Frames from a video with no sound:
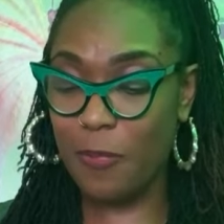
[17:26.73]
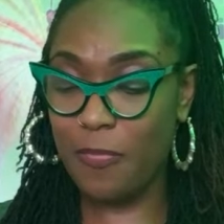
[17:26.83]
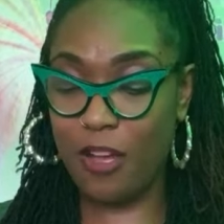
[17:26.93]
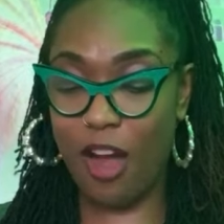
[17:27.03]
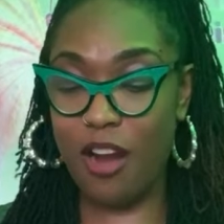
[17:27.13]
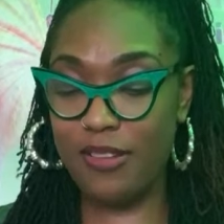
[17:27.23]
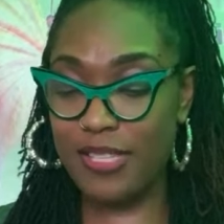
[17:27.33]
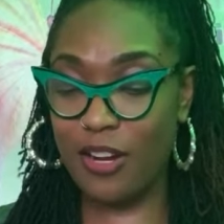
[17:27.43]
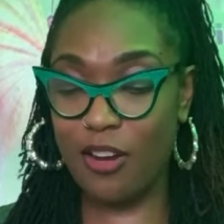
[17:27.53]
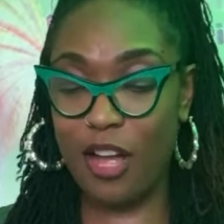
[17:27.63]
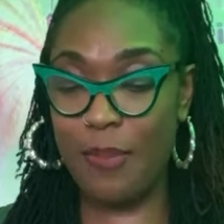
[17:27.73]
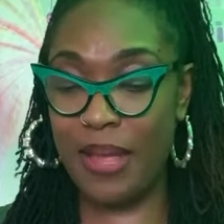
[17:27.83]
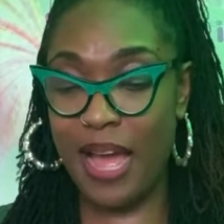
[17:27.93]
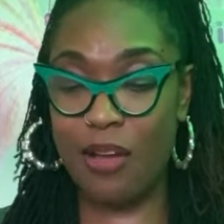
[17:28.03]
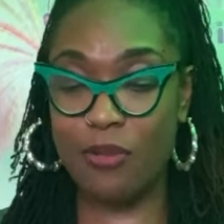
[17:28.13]
The cards that are
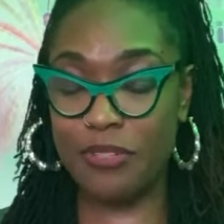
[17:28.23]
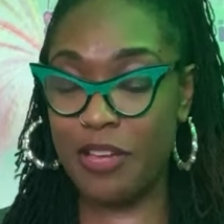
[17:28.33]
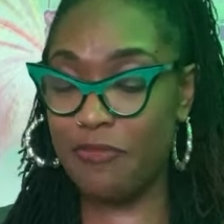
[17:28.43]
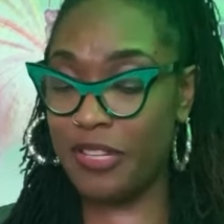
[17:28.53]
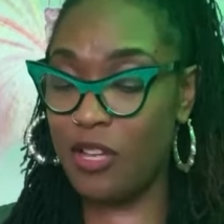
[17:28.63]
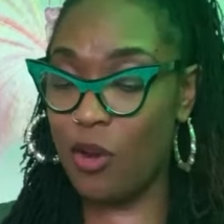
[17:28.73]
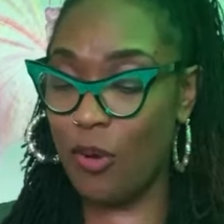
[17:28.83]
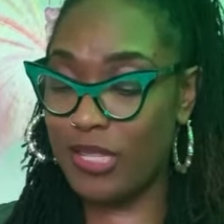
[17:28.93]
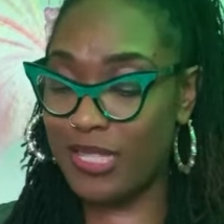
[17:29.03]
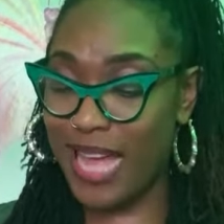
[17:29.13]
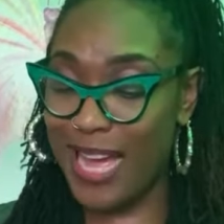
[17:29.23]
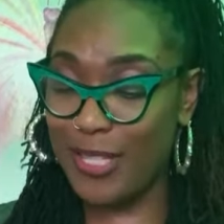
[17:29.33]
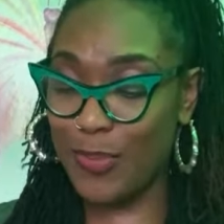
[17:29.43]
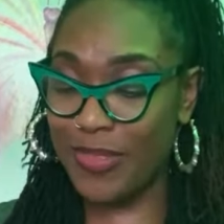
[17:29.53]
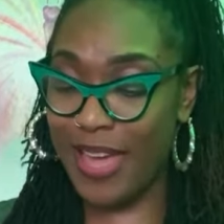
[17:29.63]
coming out definitely
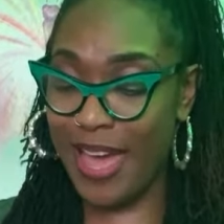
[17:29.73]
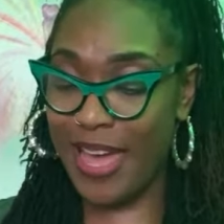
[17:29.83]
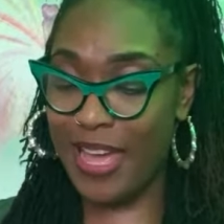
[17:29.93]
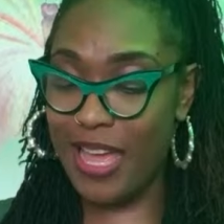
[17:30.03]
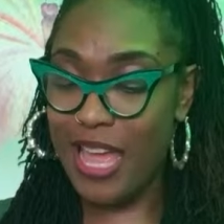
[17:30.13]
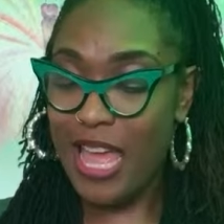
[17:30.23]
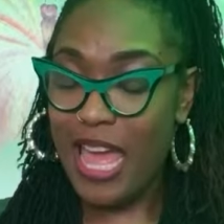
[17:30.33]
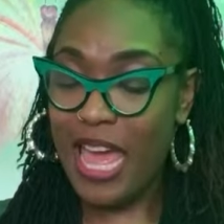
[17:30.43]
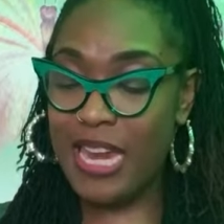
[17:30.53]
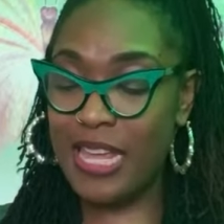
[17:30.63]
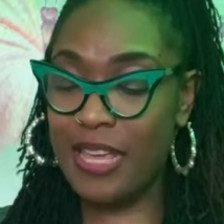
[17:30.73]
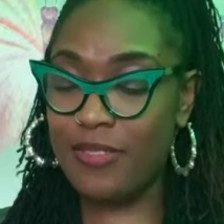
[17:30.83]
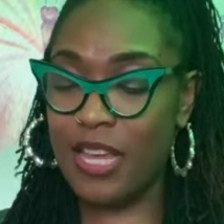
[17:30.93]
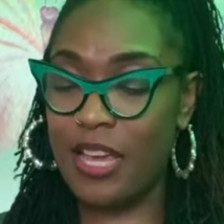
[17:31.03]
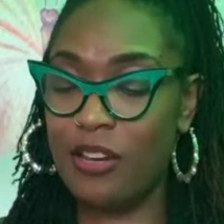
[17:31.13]
coincides with that. And it
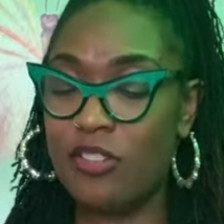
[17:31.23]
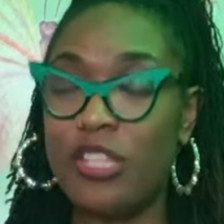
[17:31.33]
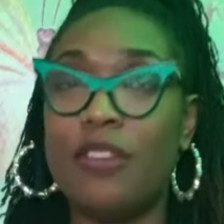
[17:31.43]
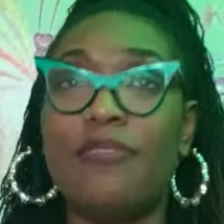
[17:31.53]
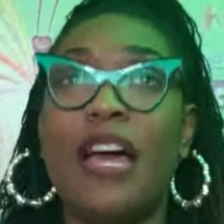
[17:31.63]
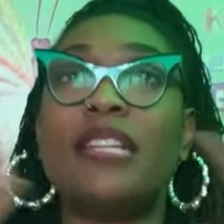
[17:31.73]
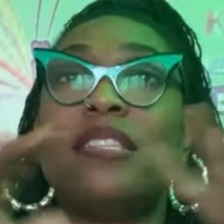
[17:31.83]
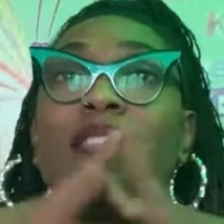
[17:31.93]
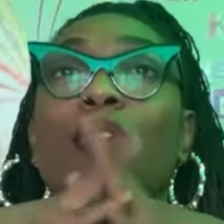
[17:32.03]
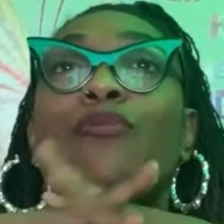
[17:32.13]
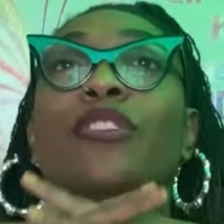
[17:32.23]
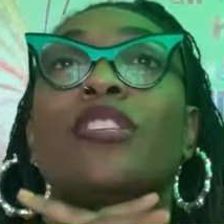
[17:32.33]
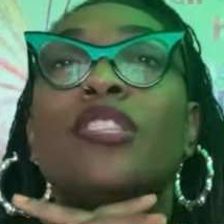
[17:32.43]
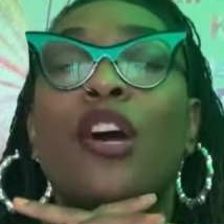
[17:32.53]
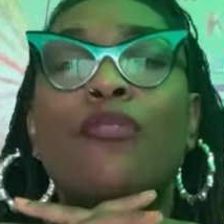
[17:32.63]
gives the energy of like
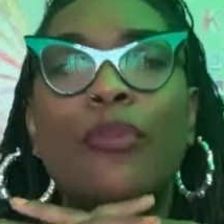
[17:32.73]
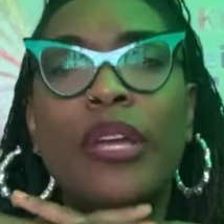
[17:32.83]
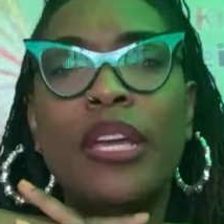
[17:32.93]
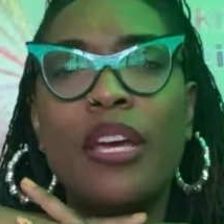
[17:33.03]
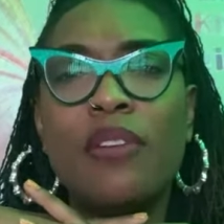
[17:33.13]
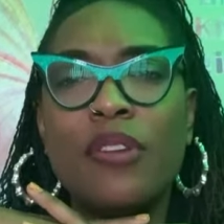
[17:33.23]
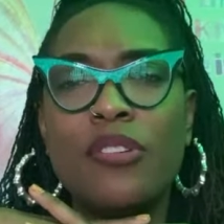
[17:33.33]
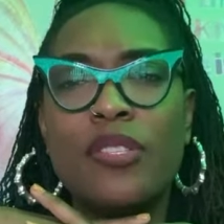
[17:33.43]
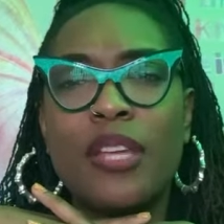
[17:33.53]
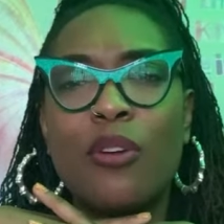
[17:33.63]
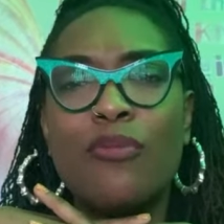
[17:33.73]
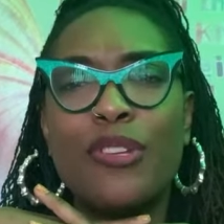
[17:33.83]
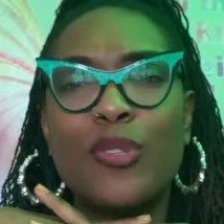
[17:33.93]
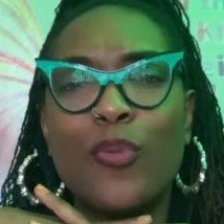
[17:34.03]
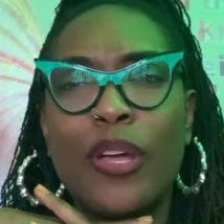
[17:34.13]
self-discovery of yourself
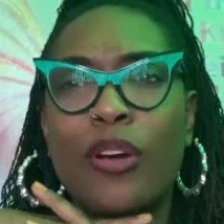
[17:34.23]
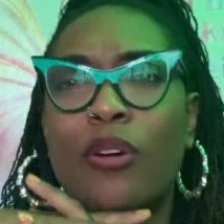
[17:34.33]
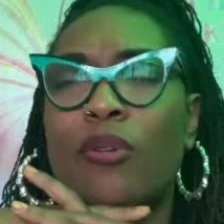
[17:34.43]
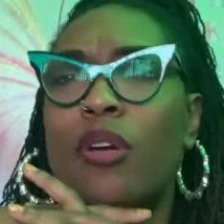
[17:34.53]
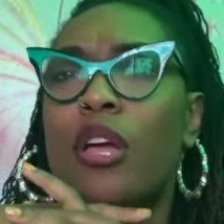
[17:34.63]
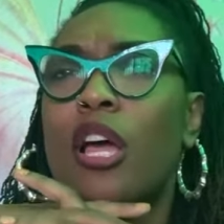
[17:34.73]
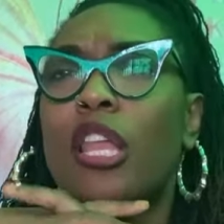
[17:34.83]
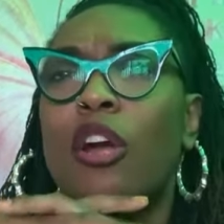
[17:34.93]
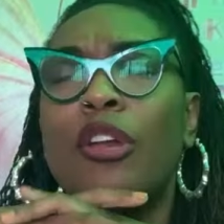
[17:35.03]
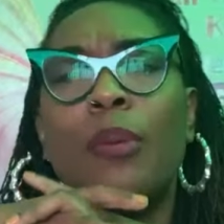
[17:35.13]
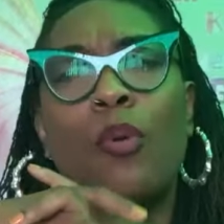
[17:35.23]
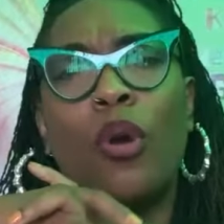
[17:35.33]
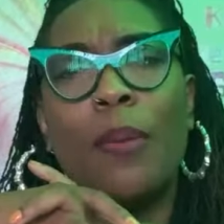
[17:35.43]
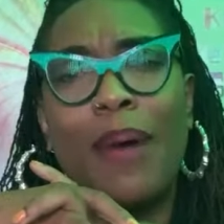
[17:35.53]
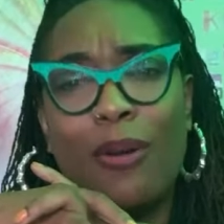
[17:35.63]
as well, learning
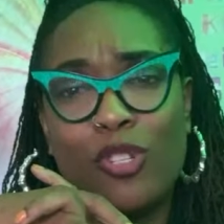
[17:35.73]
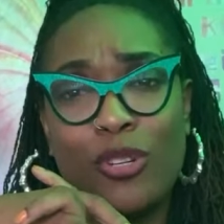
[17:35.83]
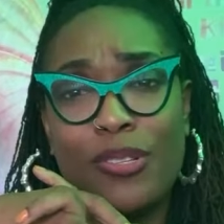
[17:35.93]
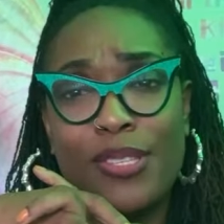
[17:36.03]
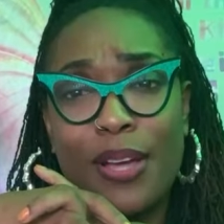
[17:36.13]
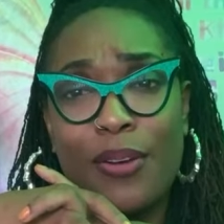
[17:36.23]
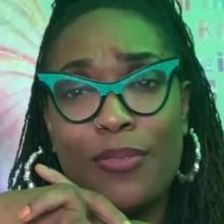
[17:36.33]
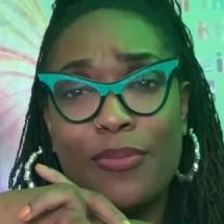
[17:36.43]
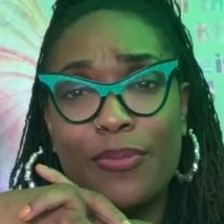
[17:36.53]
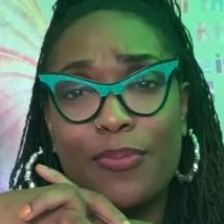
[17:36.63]
more about yourself.